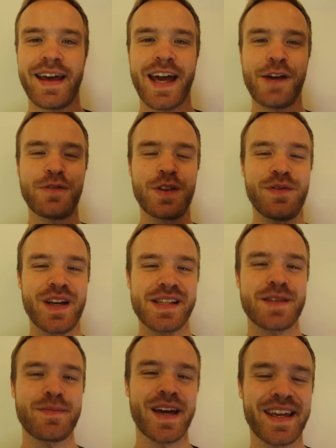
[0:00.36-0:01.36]
Hey Fit
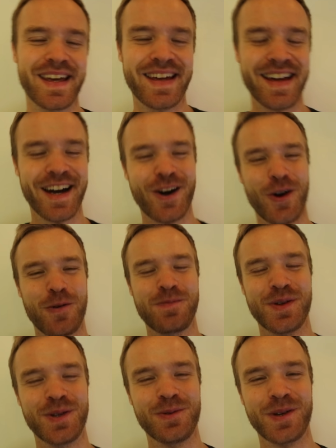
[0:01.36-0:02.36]
Vegans in the Making, I
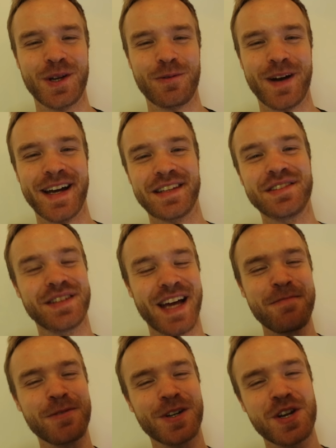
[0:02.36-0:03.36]
hope you're doing great.
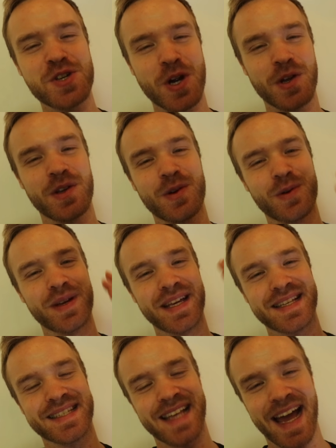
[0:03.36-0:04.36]
Today I'm going to show you
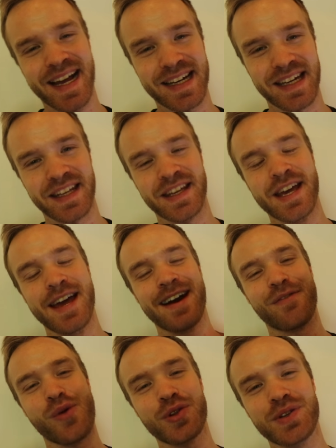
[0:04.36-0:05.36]
exactly
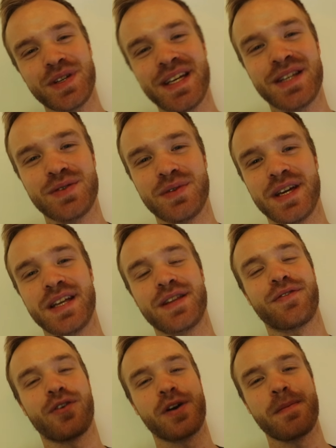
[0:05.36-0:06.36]
what you need to eat
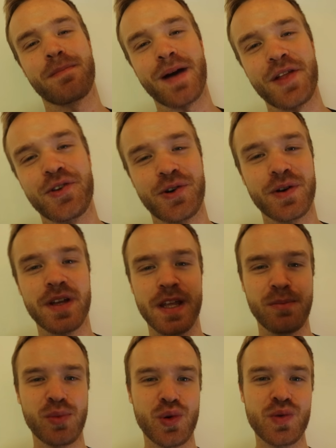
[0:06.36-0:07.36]
for a better
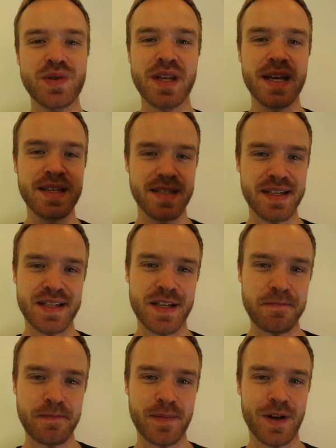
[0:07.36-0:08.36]
immune
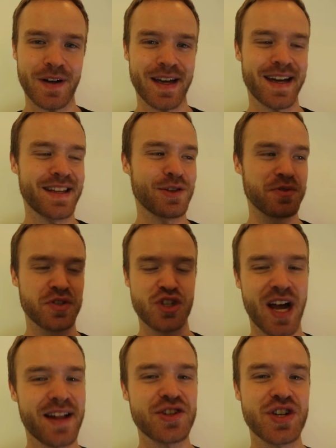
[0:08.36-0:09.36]
system. Okay, in those
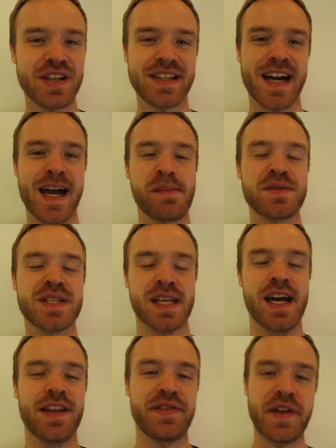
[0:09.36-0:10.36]
challenging times
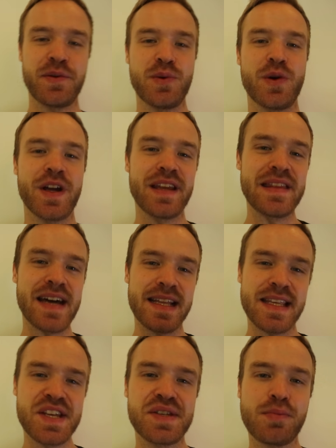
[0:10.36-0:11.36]
that we're in
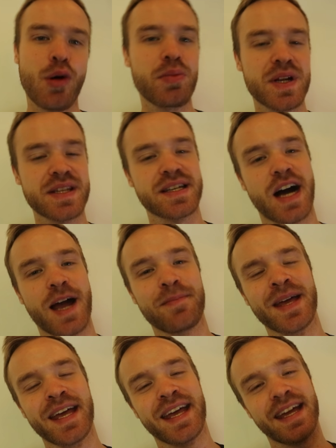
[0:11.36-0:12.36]
at this moment in time,
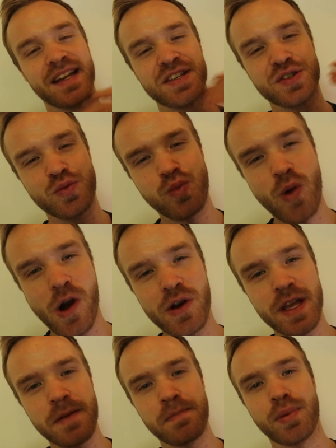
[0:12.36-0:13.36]
it is
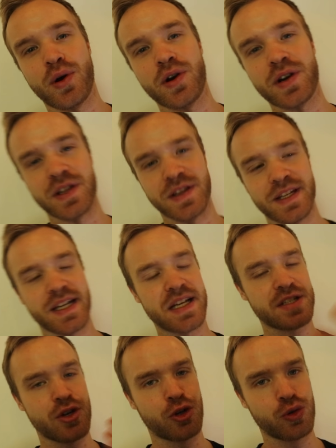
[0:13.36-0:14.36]
very important, it
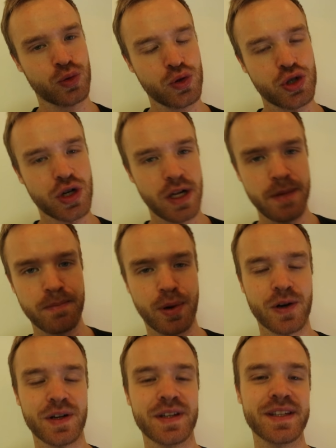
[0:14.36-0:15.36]
is crucially
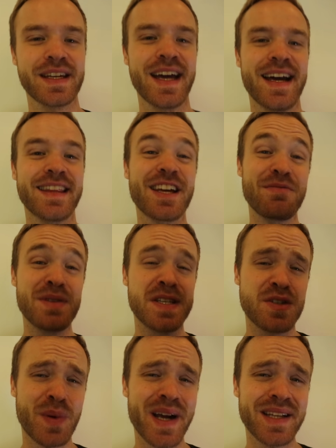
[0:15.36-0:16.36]
important that we
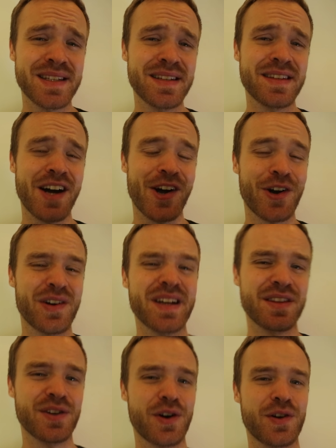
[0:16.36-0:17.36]
strengthen our
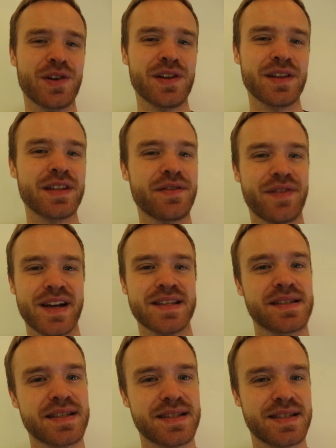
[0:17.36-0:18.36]
internal
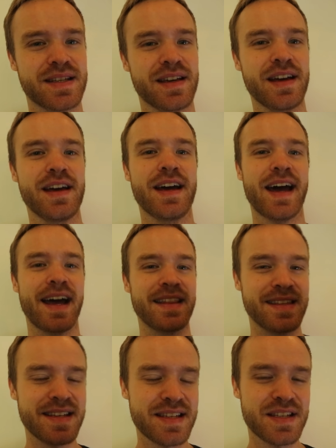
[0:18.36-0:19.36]
defenses.
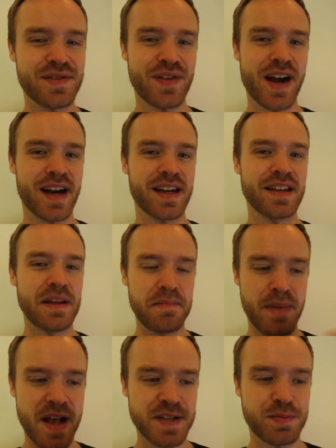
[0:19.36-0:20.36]
And this is frankly the
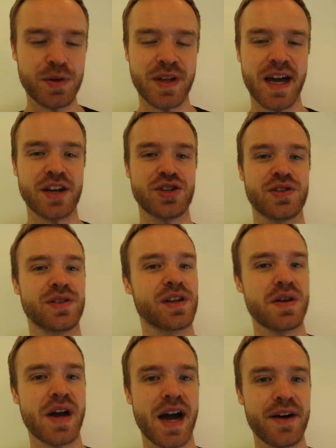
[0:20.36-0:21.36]
best protection that
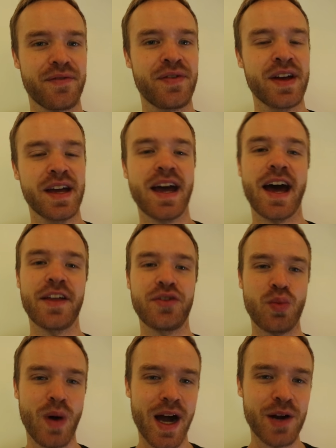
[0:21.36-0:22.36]
you have
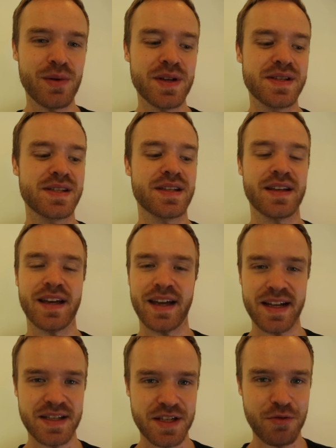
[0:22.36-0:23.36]

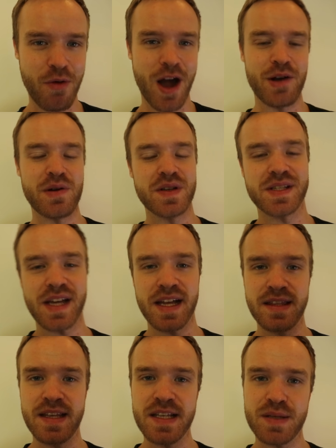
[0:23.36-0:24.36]
against the virus
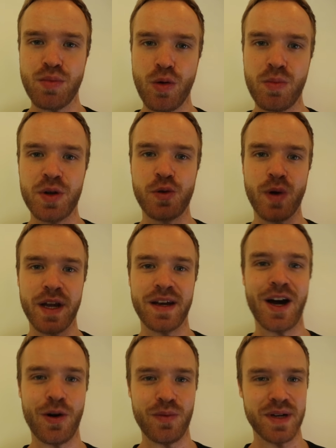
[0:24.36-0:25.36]
at this moment right
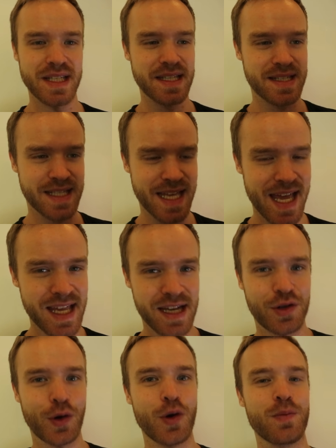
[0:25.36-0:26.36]
now. It is staying
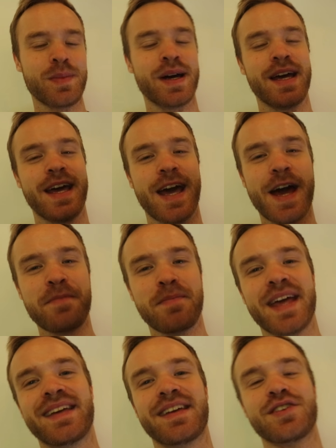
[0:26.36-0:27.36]
at home and
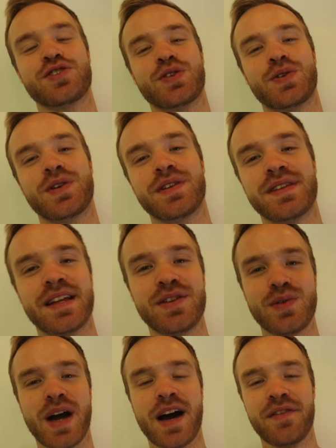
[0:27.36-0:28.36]
making sure that
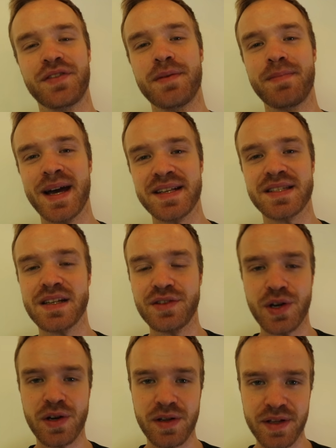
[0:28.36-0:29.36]
you have the best
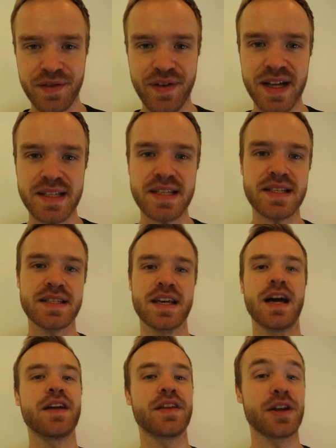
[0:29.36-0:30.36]
internal defenses
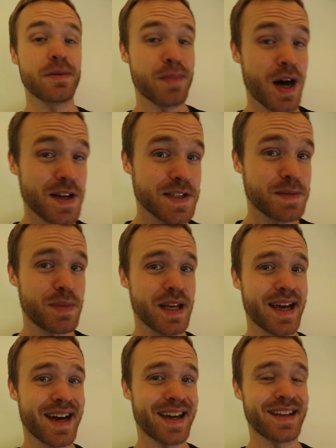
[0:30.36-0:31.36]
that you possibly
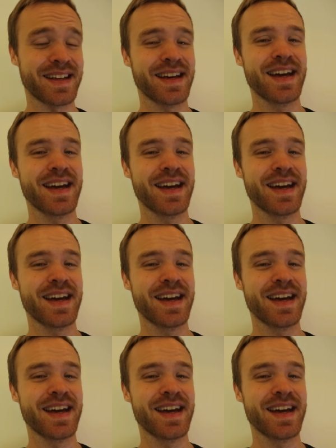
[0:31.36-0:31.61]
can.